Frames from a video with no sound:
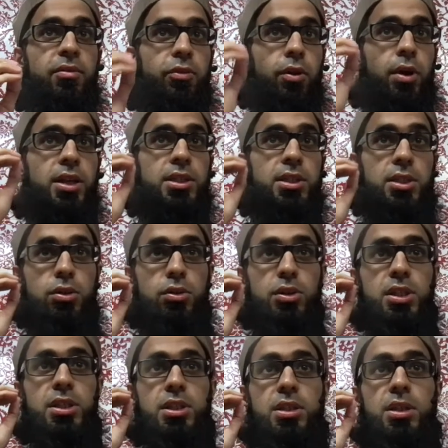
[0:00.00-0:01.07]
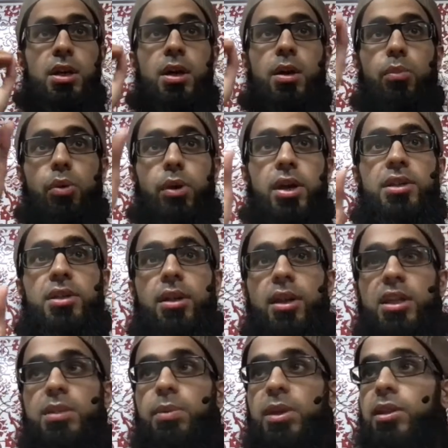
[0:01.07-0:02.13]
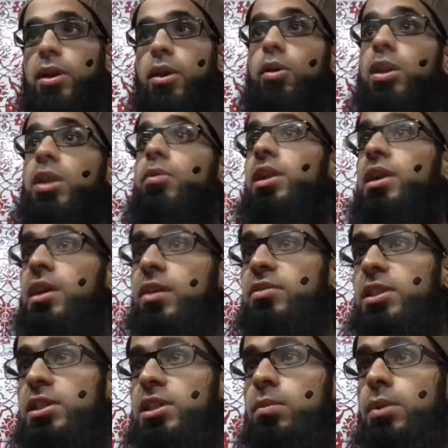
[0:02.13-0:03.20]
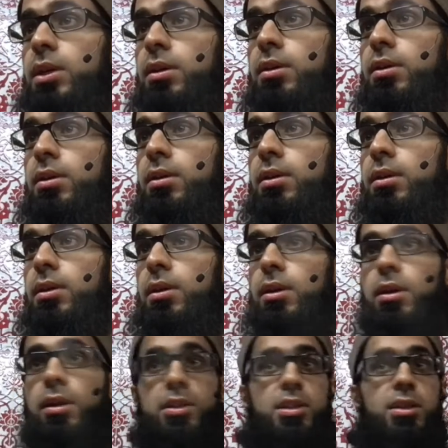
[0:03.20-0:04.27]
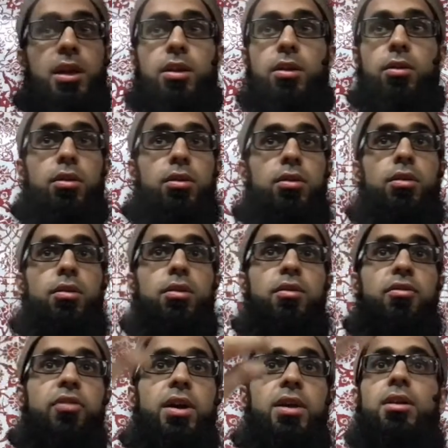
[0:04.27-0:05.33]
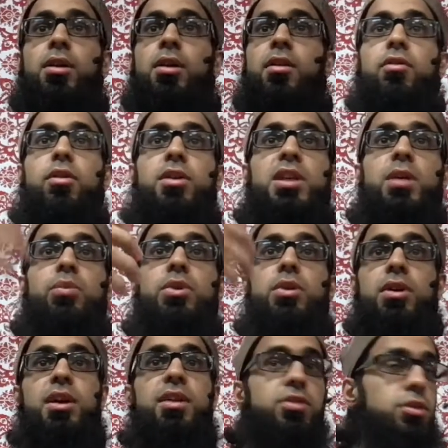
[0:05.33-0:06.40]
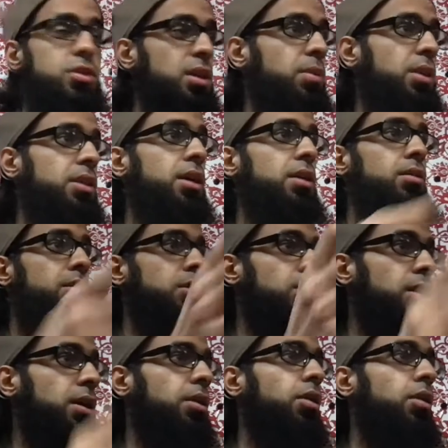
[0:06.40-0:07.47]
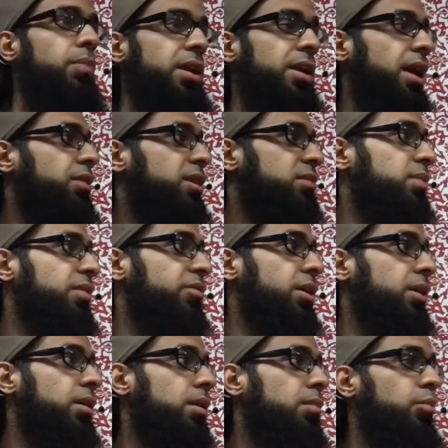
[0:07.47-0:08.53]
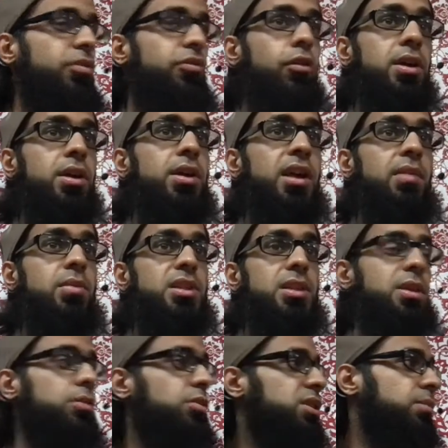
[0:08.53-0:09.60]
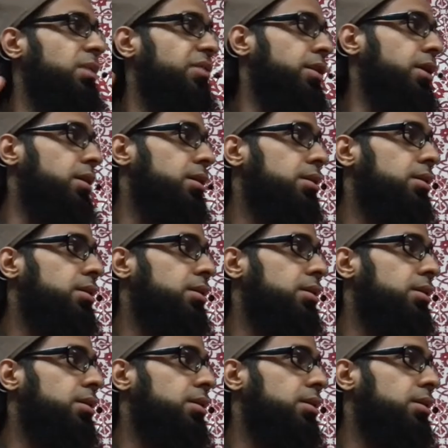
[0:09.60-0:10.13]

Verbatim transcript: for us to just praise Allah subhanahu wa ta'ala only when He gives us something. It's like, you know, your friend, for example, he gives you something, then you know, like, oh man, now he's my friend. Before he gave me something, he wasn't my friend.